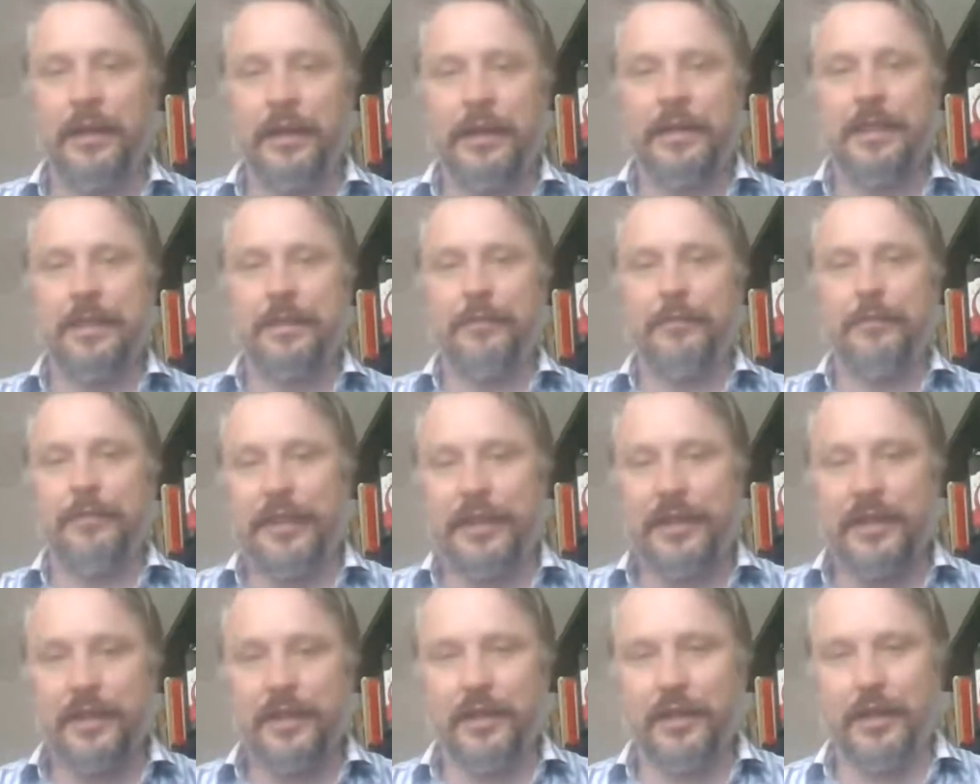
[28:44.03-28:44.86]
There's something
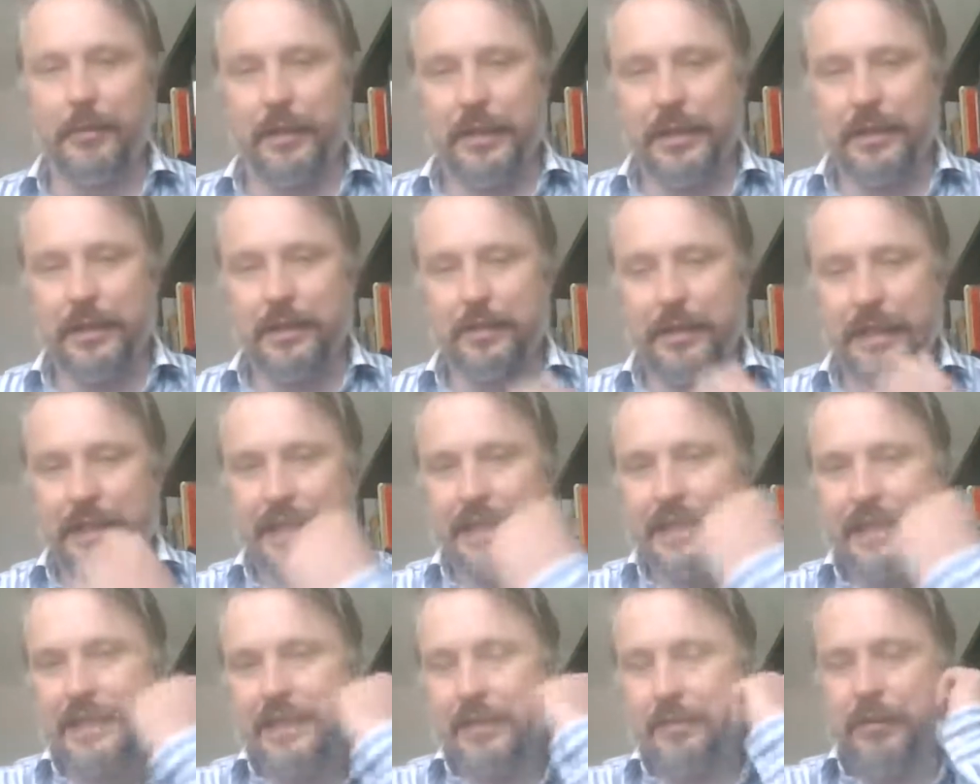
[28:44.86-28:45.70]
timeless about
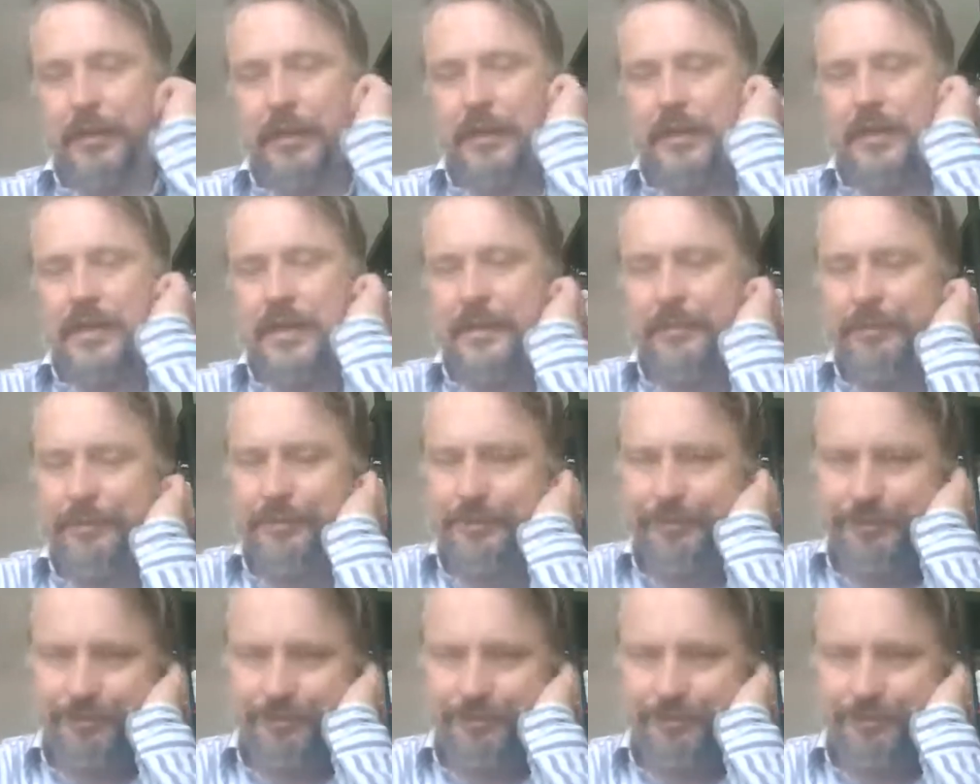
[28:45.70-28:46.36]
the Aston Martin.